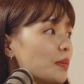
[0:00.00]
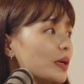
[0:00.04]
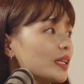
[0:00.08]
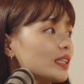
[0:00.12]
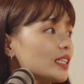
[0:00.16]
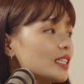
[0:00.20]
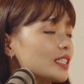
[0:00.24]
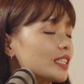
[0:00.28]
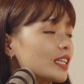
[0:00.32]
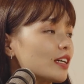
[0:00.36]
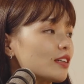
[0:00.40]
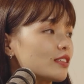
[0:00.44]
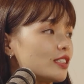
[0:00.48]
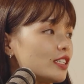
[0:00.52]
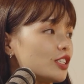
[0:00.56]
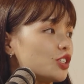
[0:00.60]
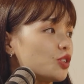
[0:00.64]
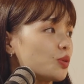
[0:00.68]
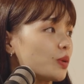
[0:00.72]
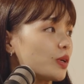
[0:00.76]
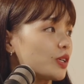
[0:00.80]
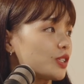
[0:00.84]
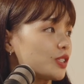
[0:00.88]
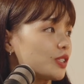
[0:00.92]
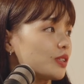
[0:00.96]
But this kind of
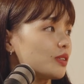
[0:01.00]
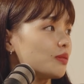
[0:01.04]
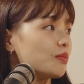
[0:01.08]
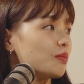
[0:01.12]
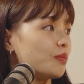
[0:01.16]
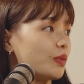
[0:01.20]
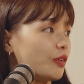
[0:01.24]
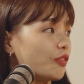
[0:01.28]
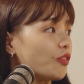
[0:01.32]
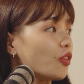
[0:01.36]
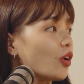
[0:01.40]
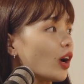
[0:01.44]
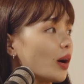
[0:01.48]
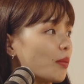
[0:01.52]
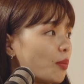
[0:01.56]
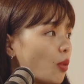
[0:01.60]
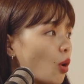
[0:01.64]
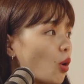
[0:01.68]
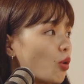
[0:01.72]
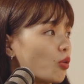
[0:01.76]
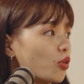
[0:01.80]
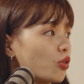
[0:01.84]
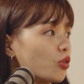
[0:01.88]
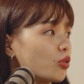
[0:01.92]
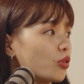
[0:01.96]
situation, before I
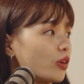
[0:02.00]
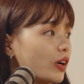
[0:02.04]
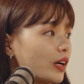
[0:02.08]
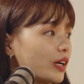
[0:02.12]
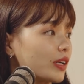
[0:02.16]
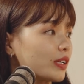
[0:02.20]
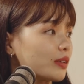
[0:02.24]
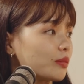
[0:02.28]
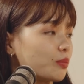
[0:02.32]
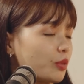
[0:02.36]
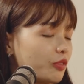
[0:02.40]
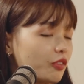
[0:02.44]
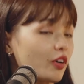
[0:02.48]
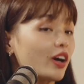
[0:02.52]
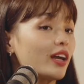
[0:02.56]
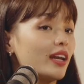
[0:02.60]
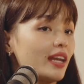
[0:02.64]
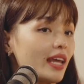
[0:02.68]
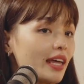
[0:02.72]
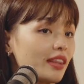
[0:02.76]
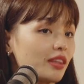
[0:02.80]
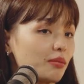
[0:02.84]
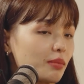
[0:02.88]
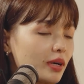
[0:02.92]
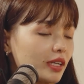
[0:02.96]
borrow, right, before I
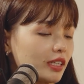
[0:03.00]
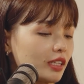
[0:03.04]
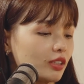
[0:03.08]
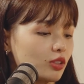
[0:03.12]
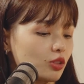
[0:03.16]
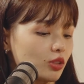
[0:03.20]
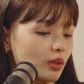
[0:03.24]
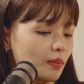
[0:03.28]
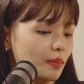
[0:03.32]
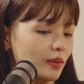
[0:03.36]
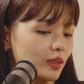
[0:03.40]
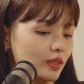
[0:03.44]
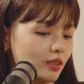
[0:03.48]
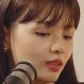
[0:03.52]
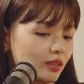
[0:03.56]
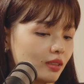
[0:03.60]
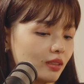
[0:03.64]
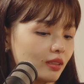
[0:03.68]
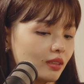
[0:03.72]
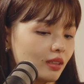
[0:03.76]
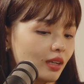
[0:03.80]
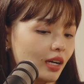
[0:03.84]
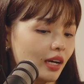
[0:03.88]
lend the money to the person,